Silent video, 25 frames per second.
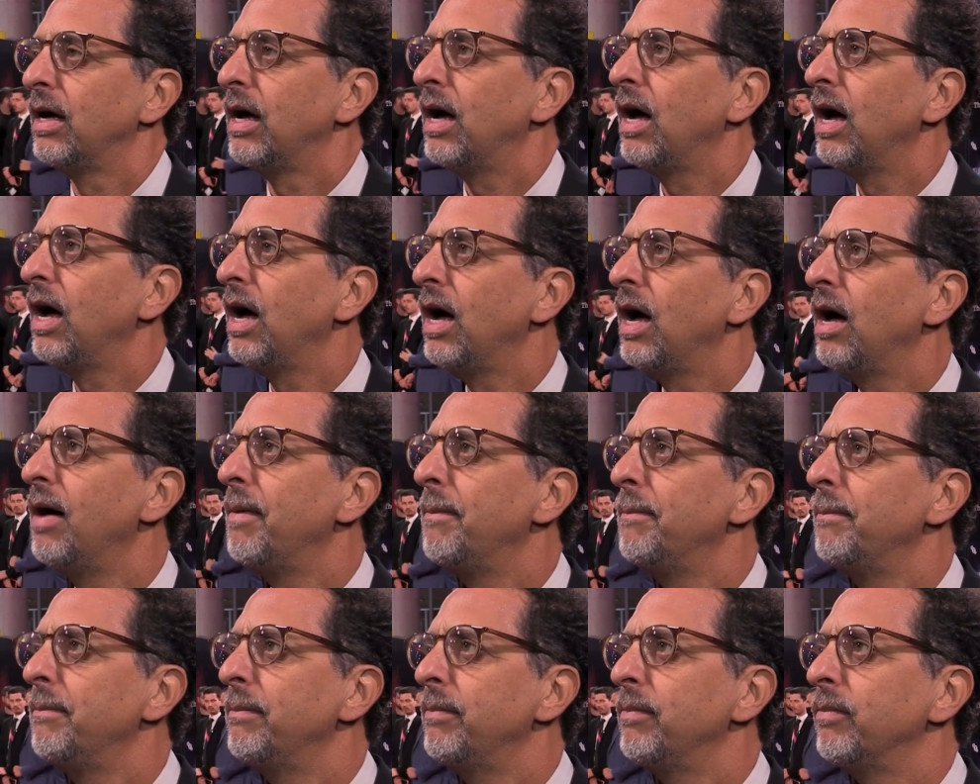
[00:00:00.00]

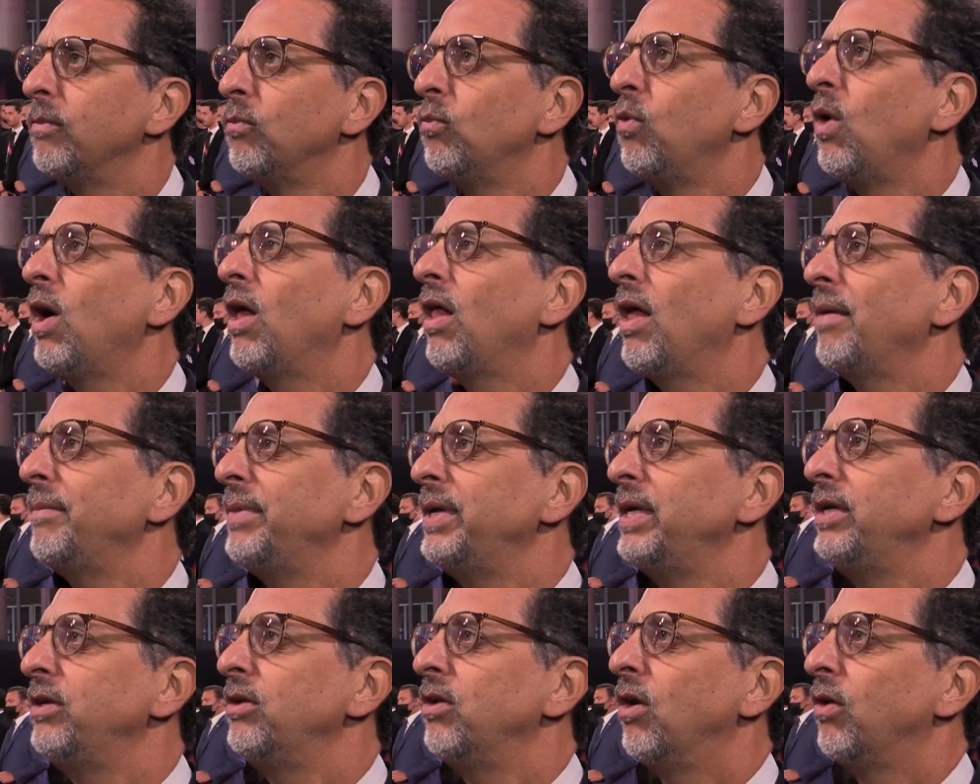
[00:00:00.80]
Well, I
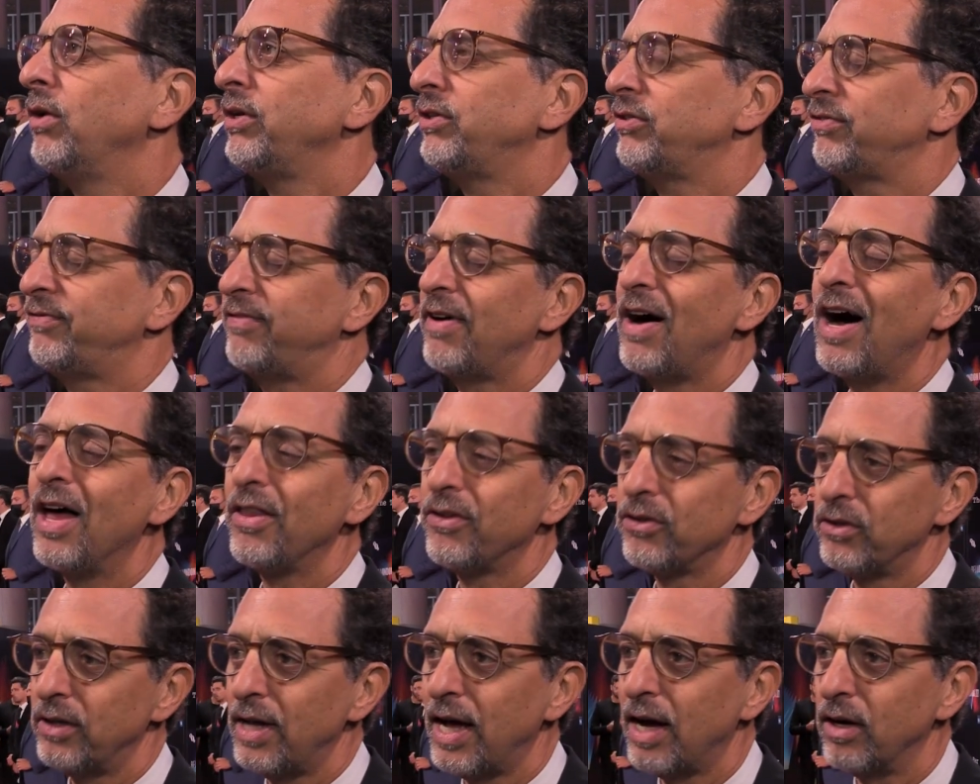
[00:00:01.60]
mean, you know, he's a
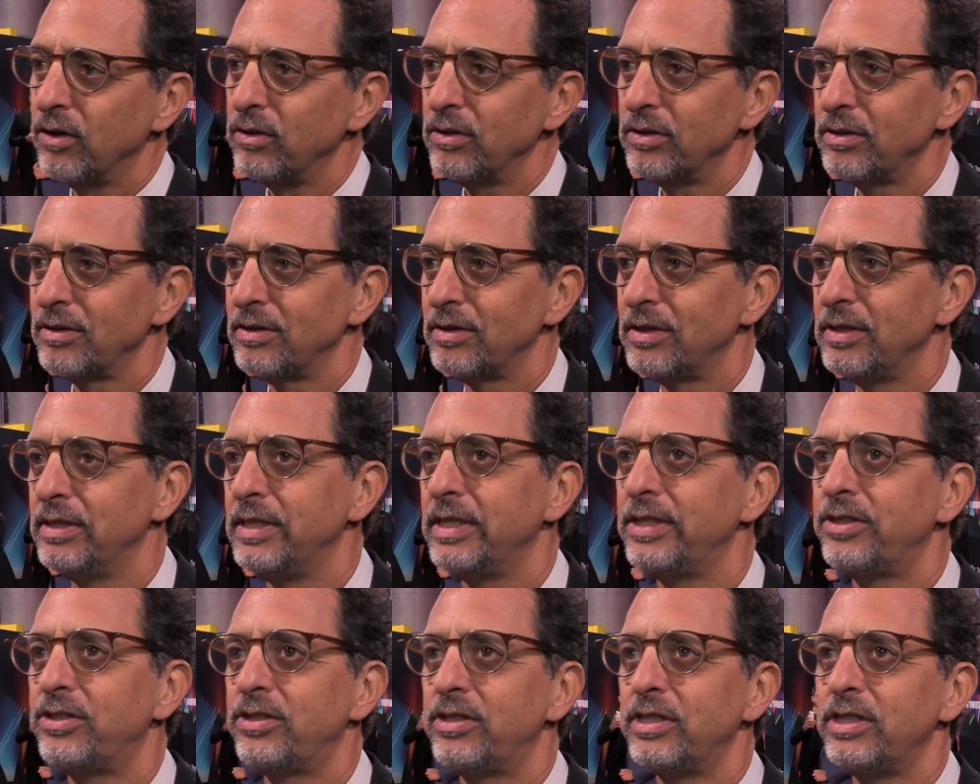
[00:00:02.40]
father now, and
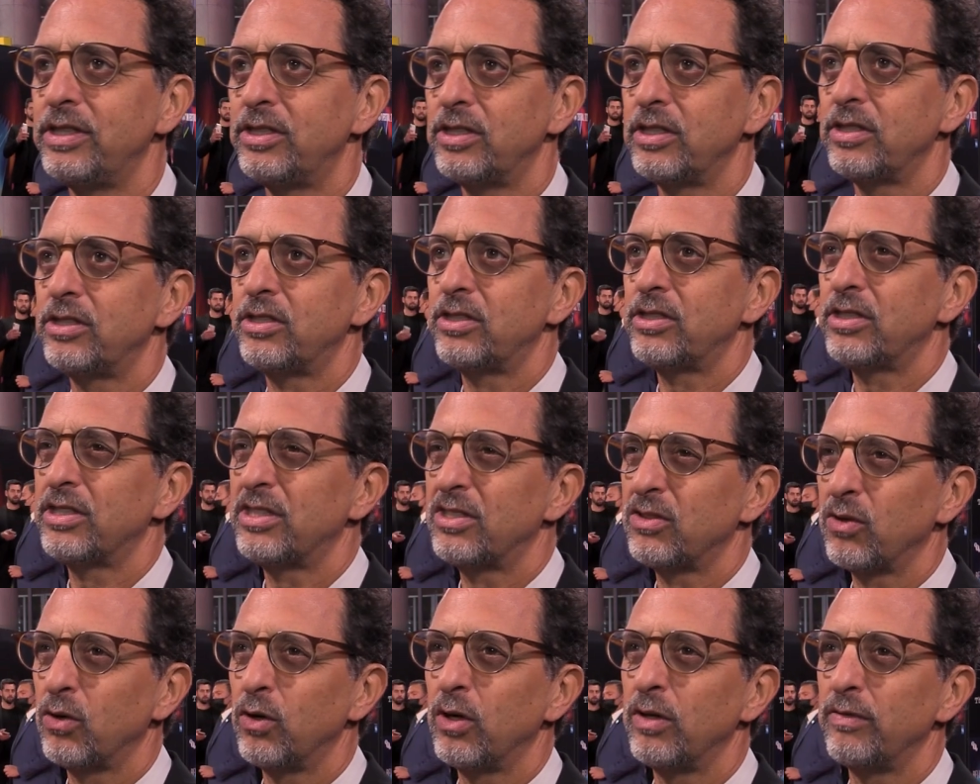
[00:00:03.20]
this is a
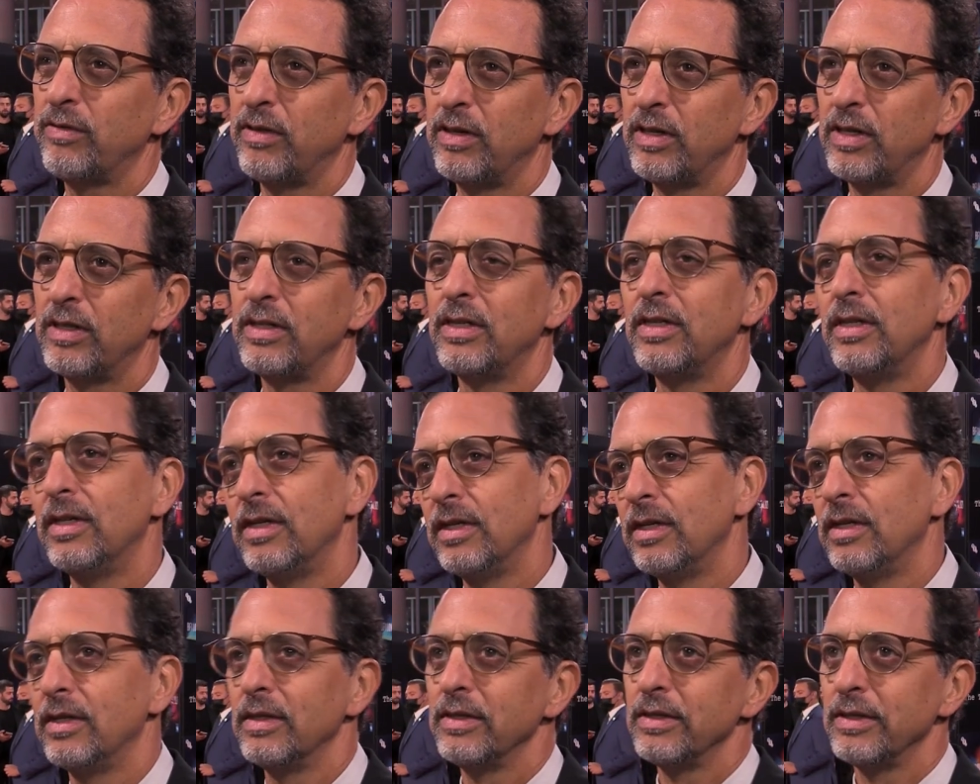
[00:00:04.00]
sort of
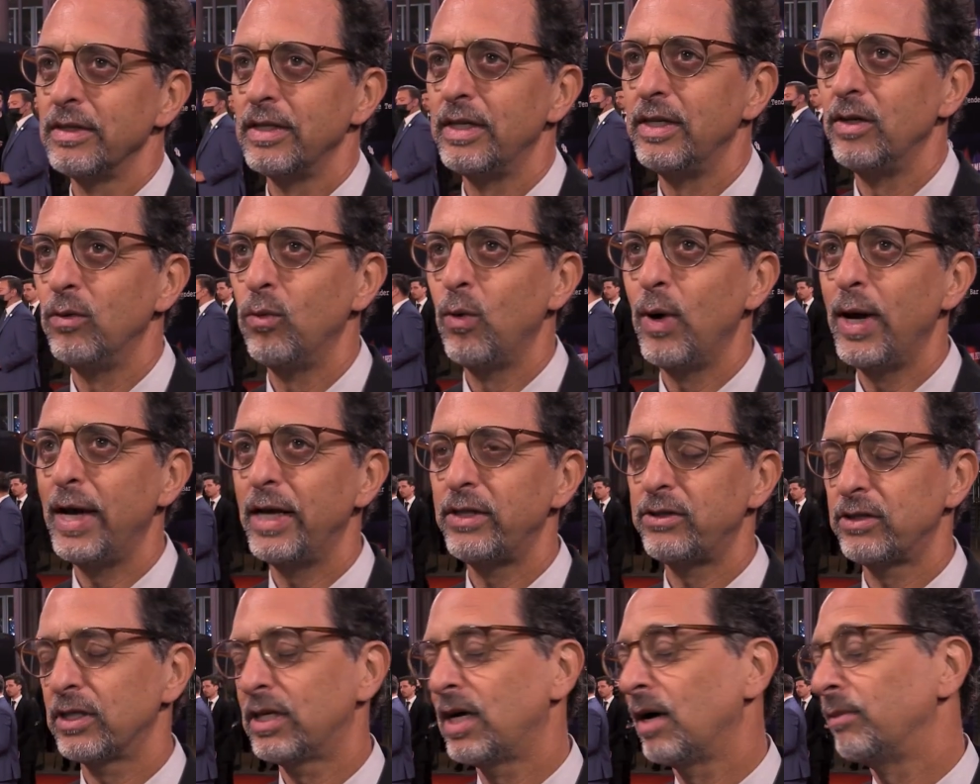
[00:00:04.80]
in a way,
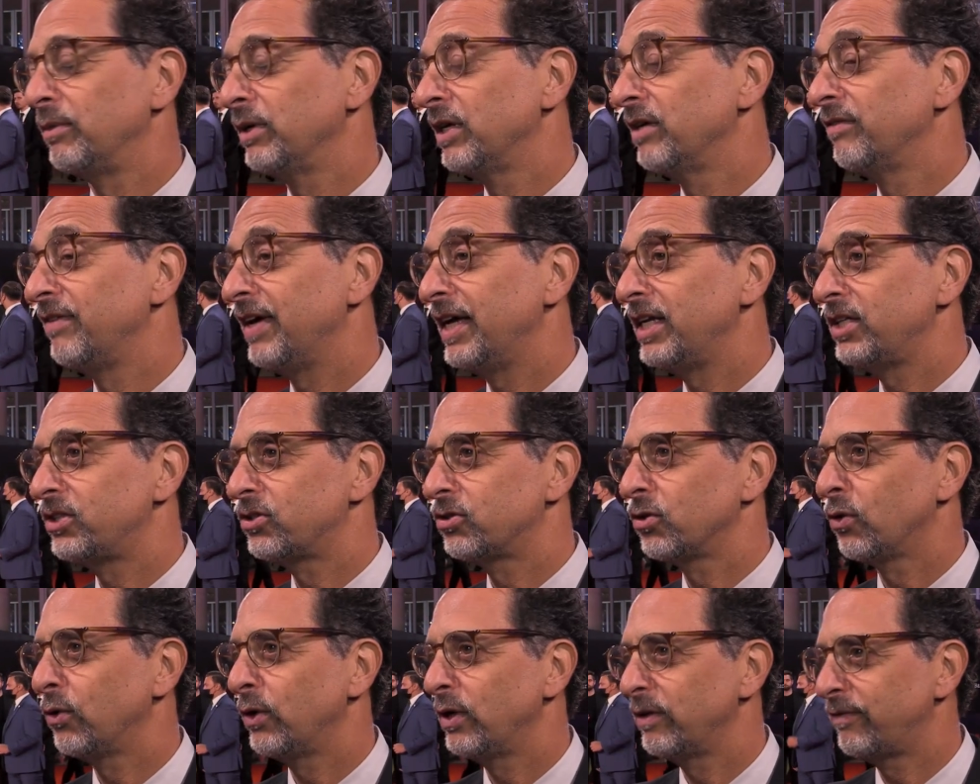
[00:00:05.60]
it's a coming-of-age
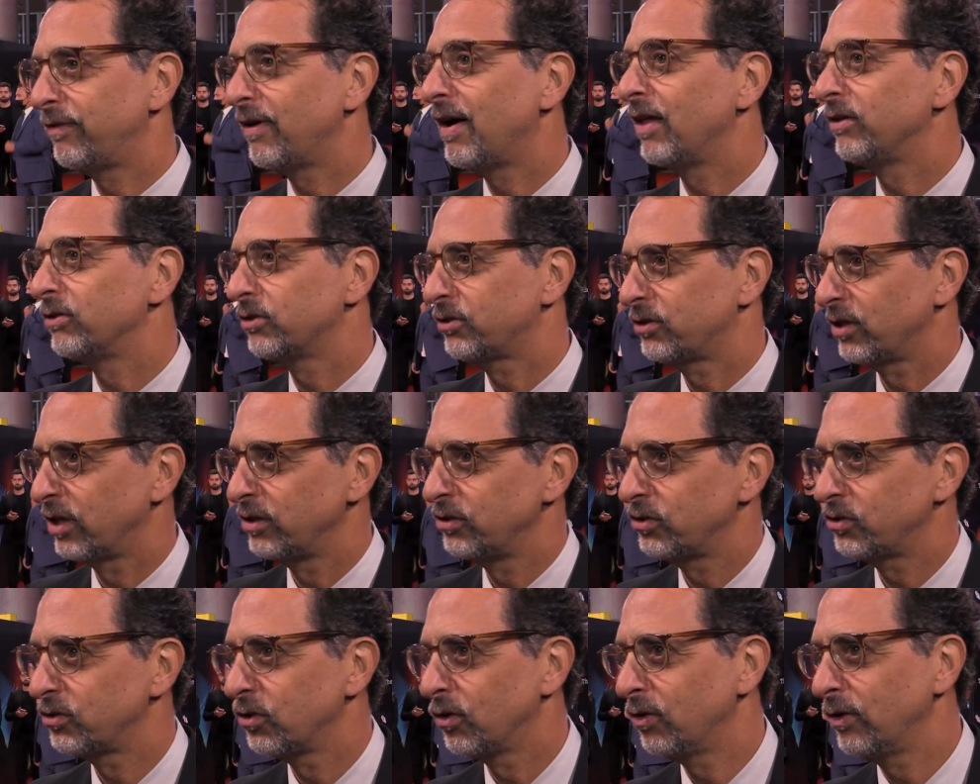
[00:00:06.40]
story, a father-son
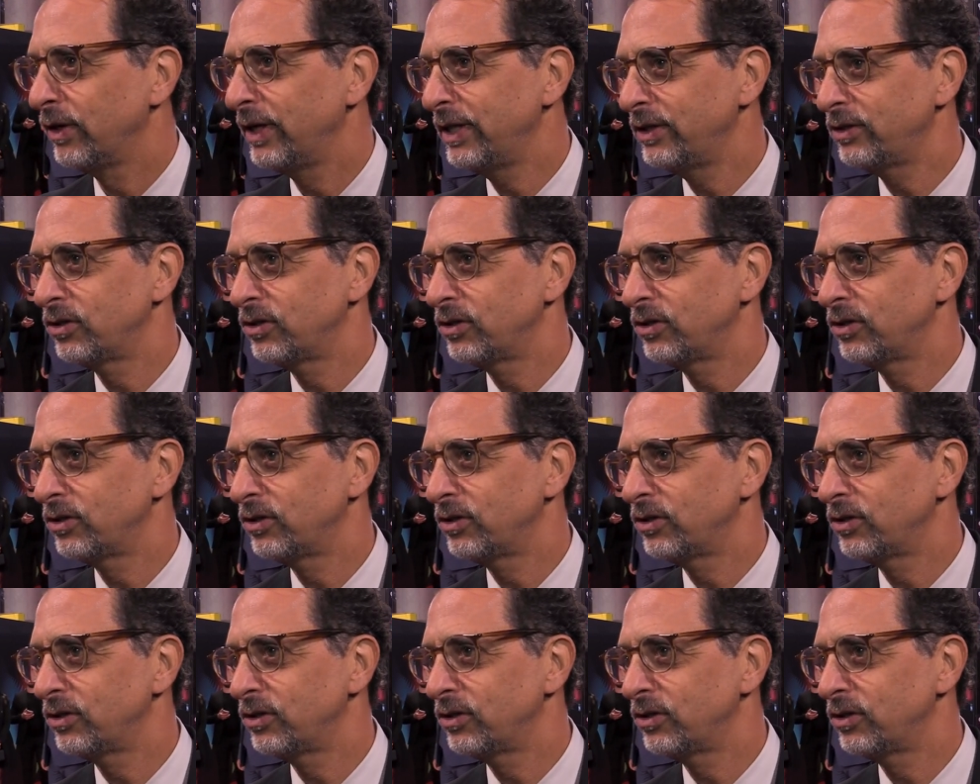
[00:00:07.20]
story.